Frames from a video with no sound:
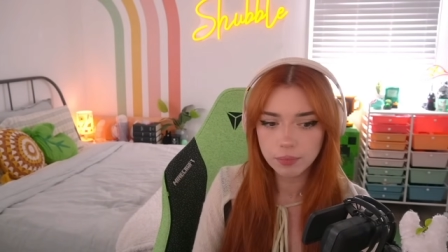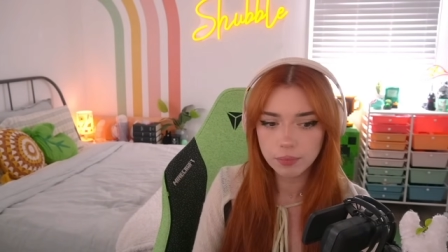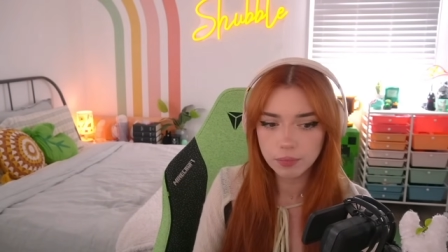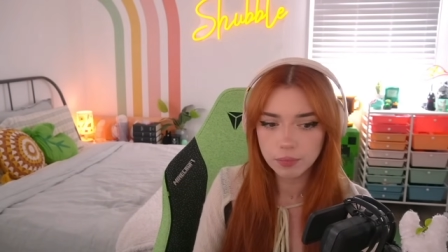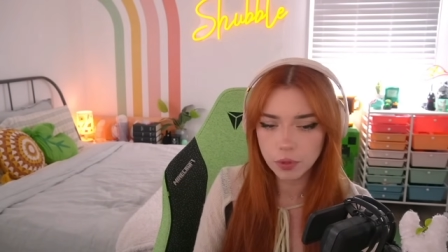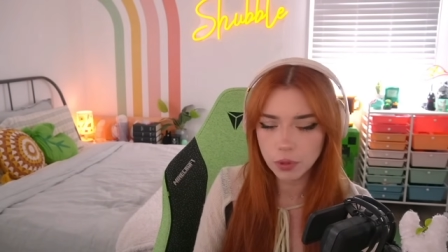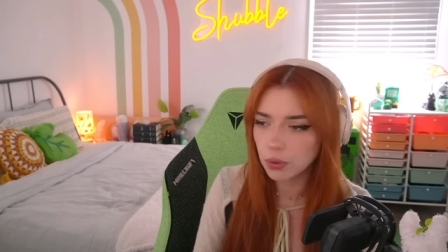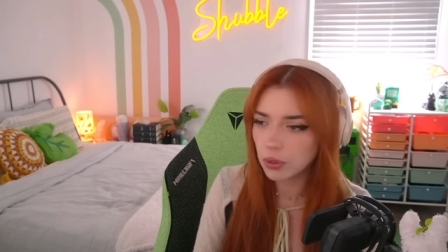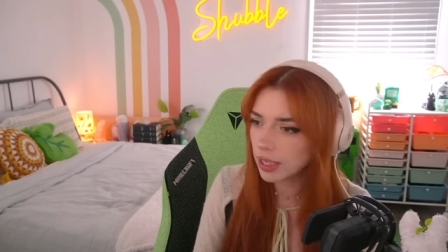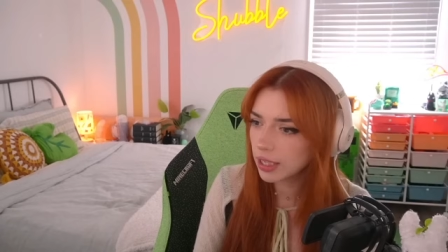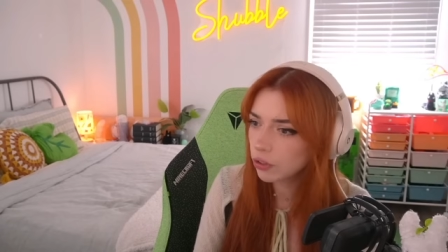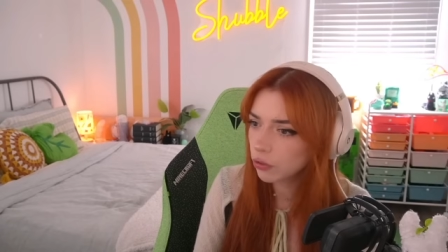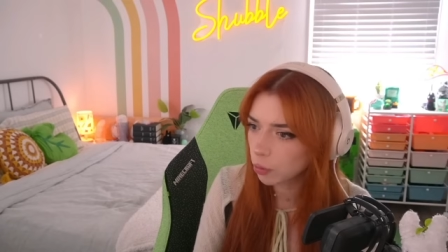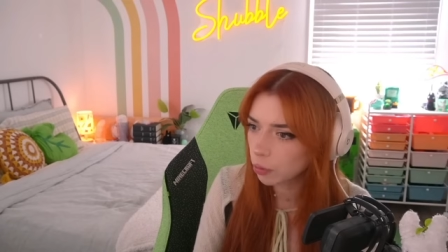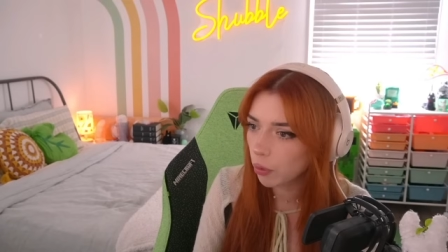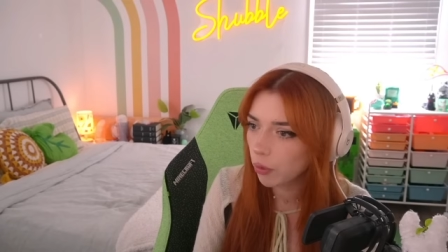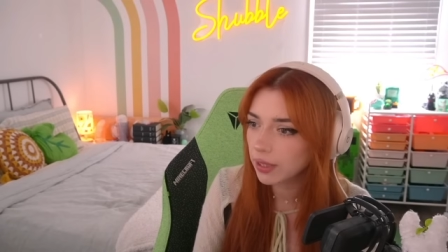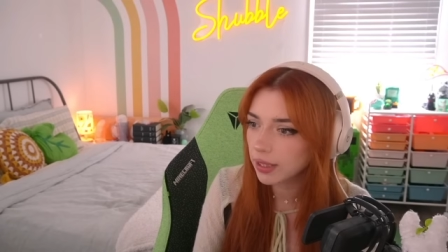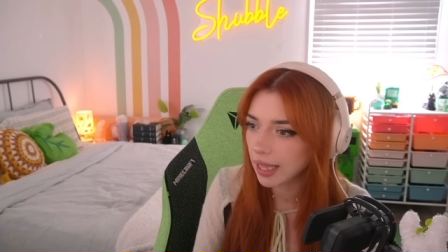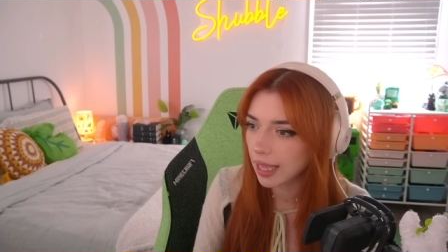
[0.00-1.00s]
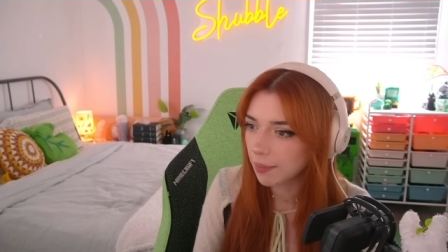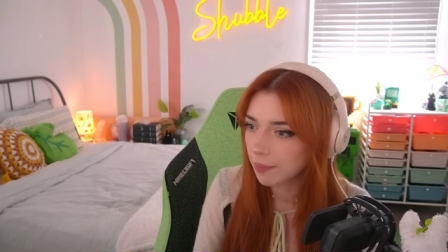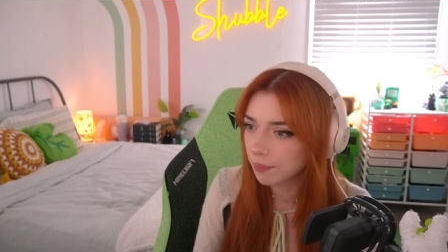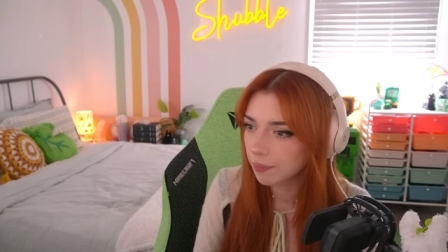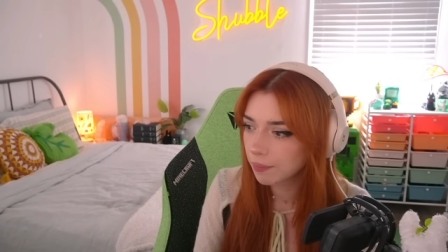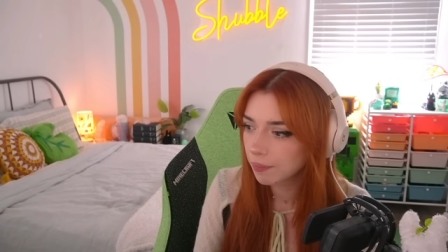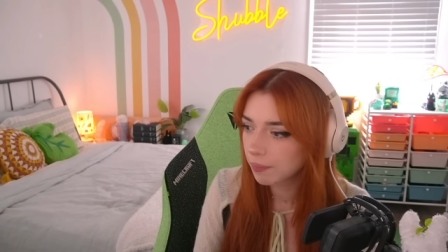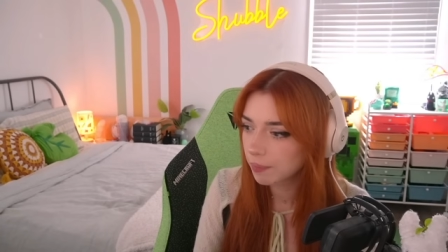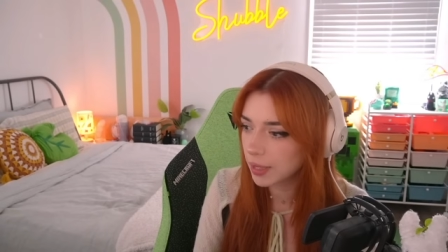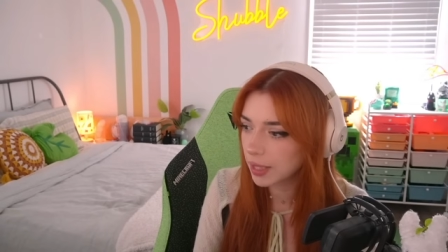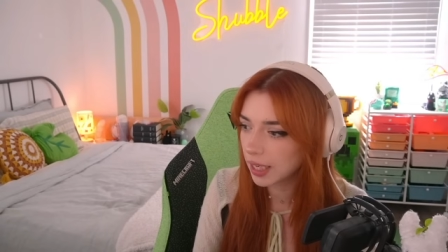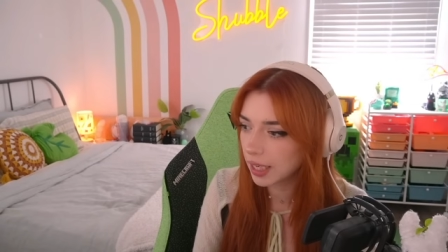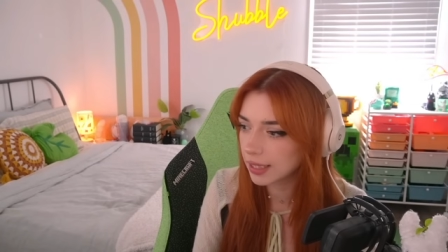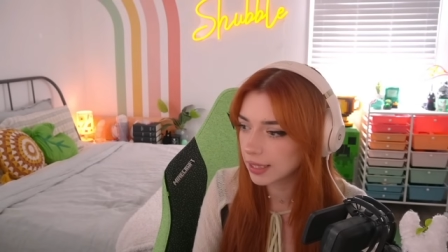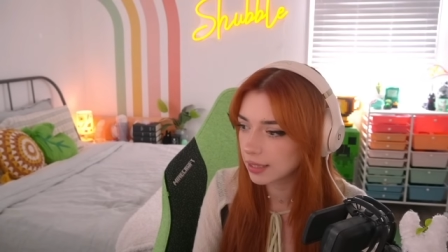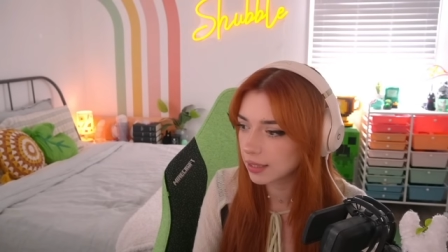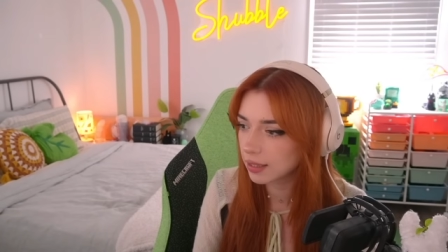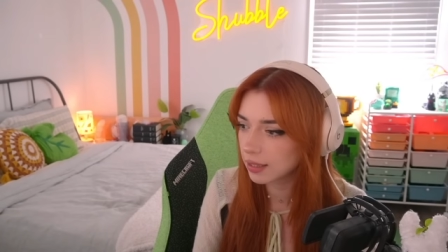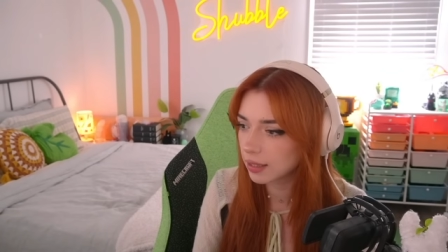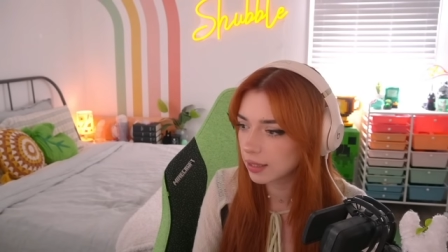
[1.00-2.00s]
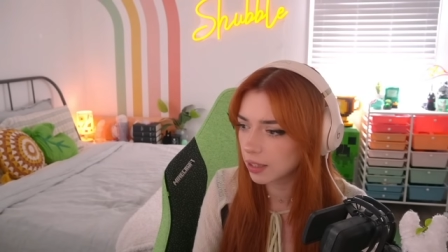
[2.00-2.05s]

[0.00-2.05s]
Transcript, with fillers: you need to report them because